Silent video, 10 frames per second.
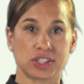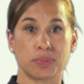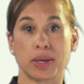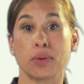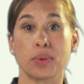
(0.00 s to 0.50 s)
to
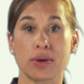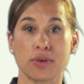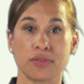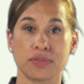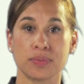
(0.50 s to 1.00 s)
be aware
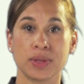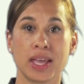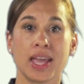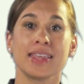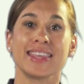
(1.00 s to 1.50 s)
of:
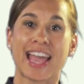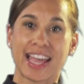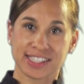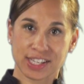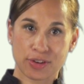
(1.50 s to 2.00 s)
the
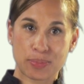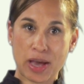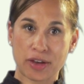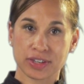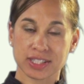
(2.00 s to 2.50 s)
anterior
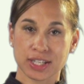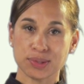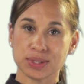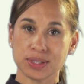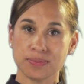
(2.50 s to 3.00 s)
pelvic
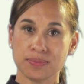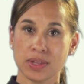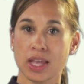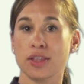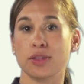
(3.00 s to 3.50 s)
tilt,
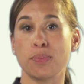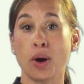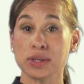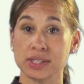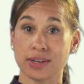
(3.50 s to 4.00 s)
the
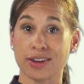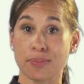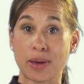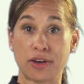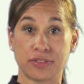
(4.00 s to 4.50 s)
posterior
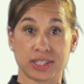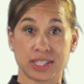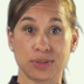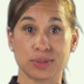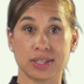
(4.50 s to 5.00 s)
pelvic
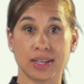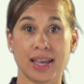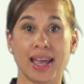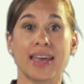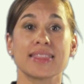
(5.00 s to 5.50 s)
tilt,
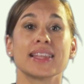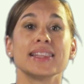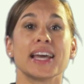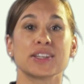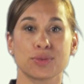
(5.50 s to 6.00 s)
and the
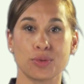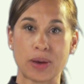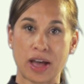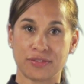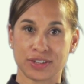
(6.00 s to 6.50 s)
lateral
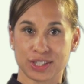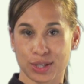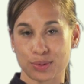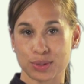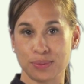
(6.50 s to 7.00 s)
pelvic
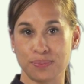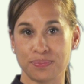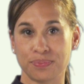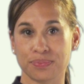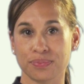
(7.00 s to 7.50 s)
tilt.
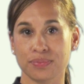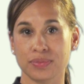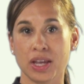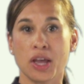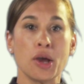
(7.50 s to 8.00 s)

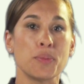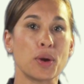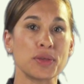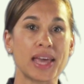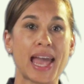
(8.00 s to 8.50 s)

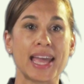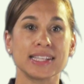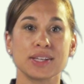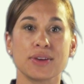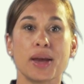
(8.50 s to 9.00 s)
Both the
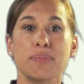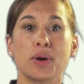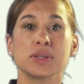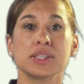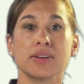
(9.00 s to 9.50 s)
anterior and
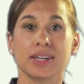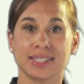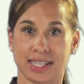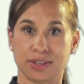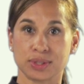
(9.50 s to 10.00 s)
posterior
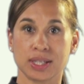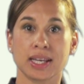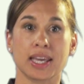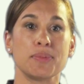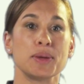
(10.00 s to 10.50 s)
tilt
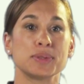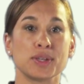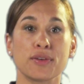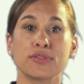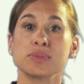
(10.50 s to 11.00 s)
can be
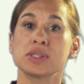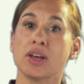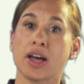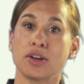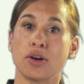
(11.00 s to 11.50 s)
observed from
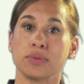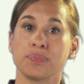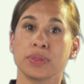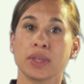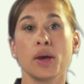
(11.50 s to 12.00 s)
side on,
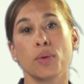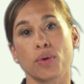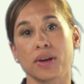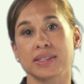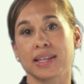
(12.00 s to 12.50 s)

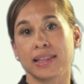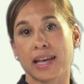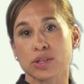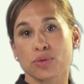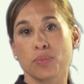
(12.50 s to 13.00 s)
whereas the
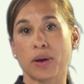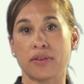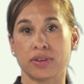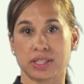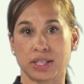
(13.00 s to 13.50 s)
lateral
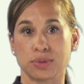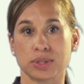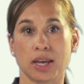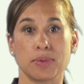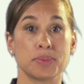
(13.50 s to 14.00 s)
pelvic tilt
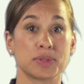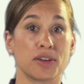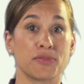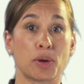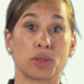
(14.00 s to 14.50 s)
can be
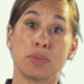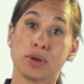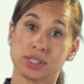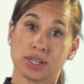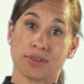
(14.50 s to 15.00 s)
observed both
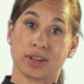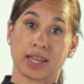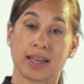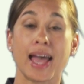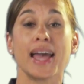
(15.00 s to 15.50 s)

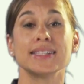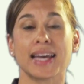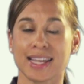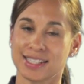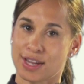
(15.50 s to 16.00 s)
posteriorly and
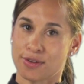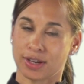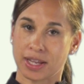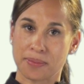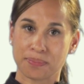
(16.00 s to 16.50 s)

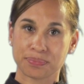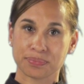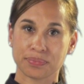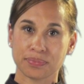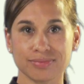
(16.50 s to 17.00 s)
anteriorly.
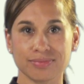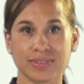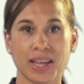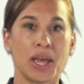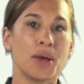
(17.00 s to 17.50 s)

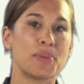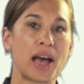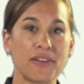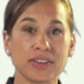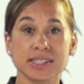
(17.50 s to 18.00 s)

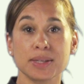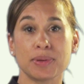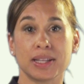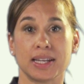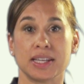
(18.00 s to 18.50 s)
Pelvic
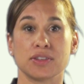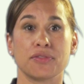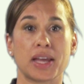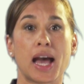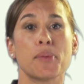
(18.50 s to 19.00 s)
stability is of
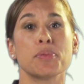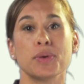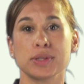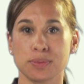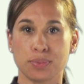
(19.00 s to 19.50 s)
the
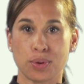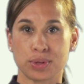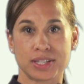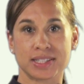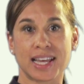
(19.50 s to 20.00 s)
utmost
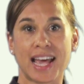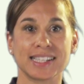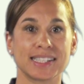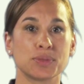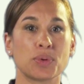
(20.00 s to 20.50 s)
importance
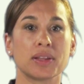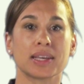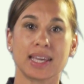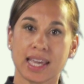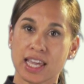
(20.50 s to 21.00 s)
as it is one of the
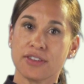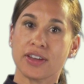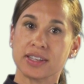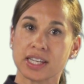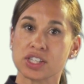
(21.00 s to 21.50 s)
key
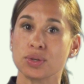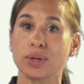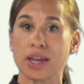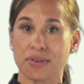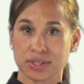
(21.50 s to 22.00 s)
foundational
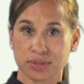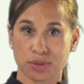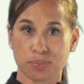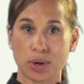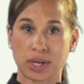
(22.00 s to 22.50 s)
areas of
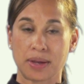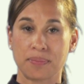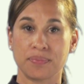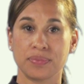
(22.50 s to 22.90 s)
the body.